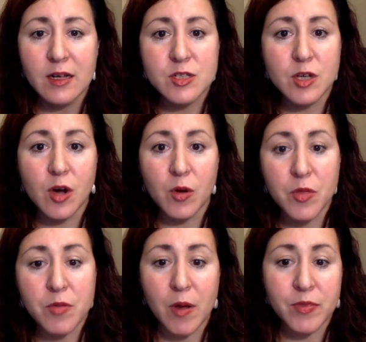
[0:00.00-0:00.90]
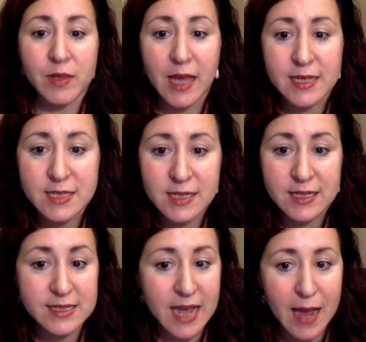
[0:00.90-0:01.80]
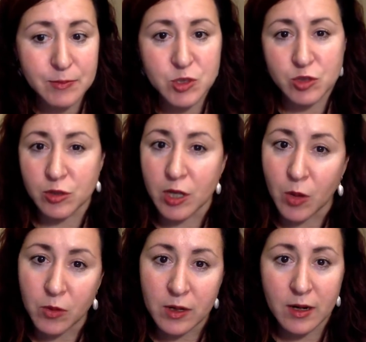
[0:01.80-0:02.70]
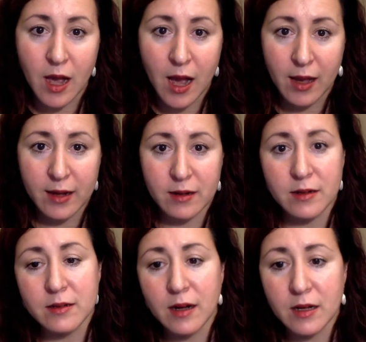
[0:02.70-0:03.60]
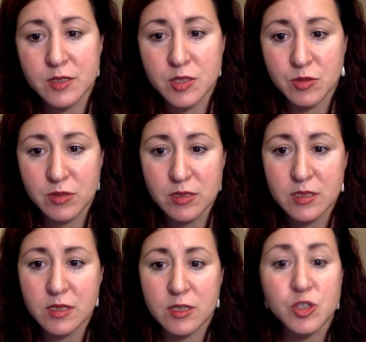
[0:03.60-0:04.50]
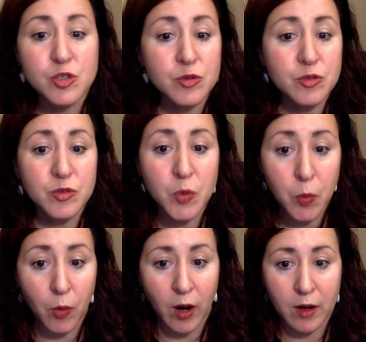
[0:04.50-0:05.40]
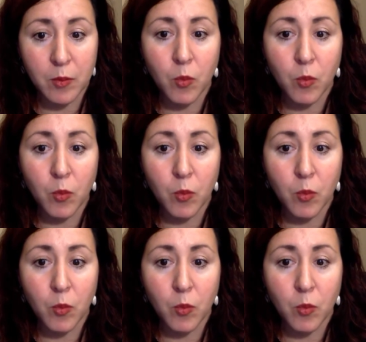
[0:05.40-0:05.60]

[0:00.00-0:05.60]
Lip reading: So throughout the lesson, adapt to lower and higher students and do group work.